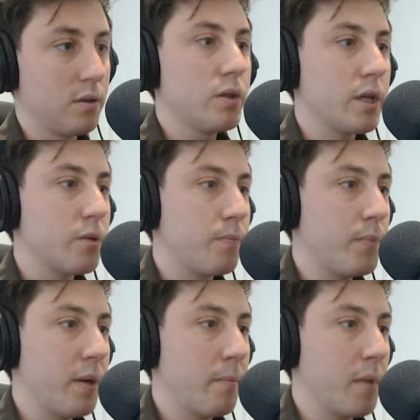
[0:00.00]
That's a
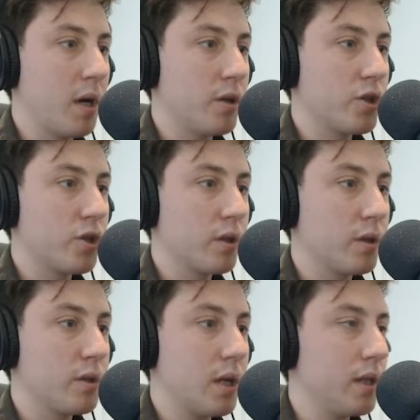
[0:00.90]
bit much. I'm
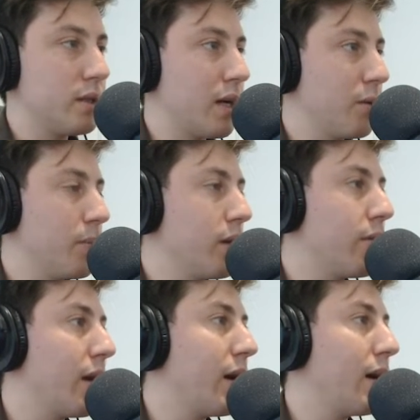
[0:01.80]
going to turn it down a
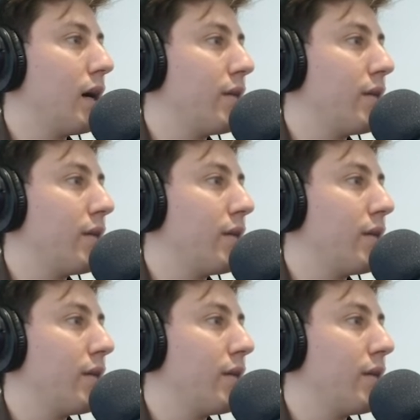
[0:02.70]
bit there,